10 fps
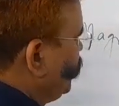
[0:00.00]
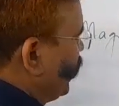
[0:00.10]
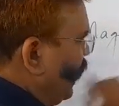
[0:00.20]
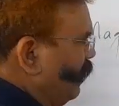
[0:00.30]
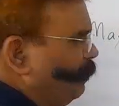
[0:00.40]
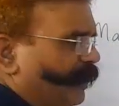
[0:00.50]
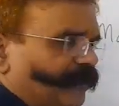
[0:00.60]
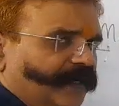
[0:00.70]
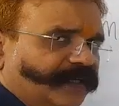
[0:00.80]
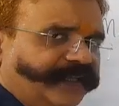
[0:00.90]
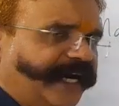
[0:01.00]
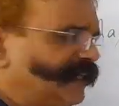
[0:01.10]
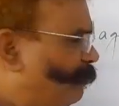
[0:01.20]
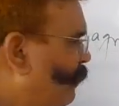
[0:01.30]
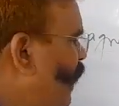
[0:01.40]
derived that
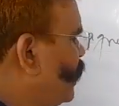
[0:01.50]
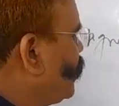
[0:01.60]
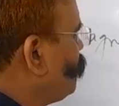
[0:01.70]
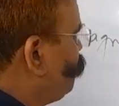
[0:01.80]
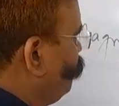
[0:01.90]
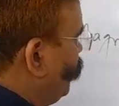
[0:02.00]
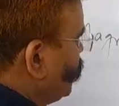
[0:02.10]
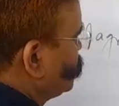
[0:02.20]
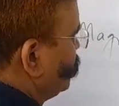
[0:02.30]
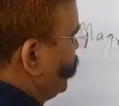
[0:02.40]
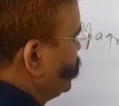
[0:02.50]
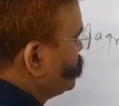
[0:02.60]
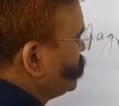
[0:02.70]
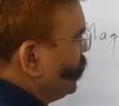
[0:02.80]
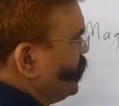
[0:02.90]
the magnetic flux
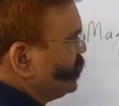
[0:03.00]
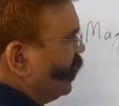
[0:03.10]
density is